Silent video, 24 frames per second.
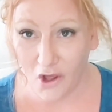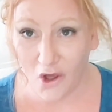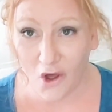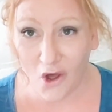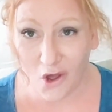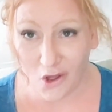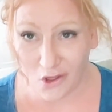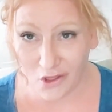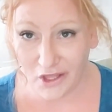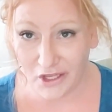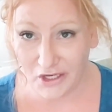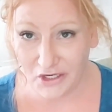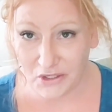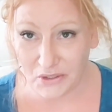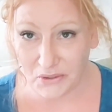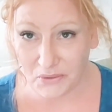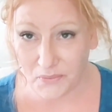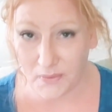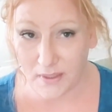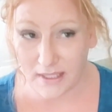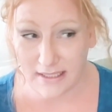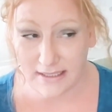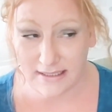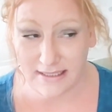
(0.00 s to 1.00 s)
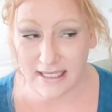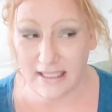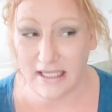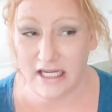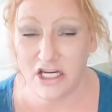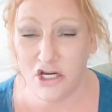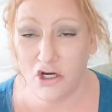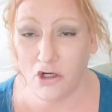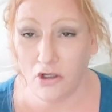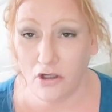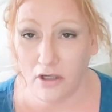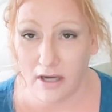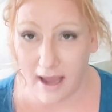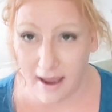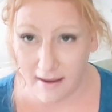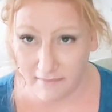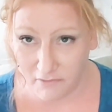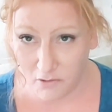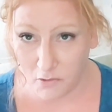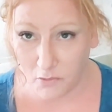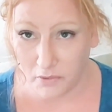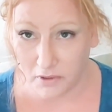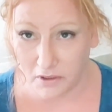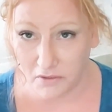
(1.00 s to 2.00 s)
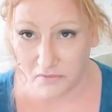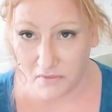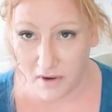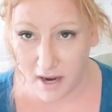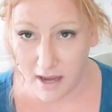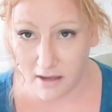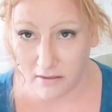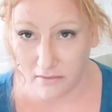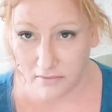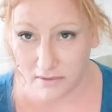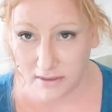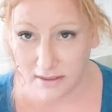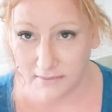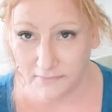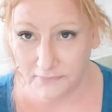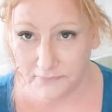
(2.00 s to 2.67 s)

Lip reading: All I knew is that he hurt everyone around.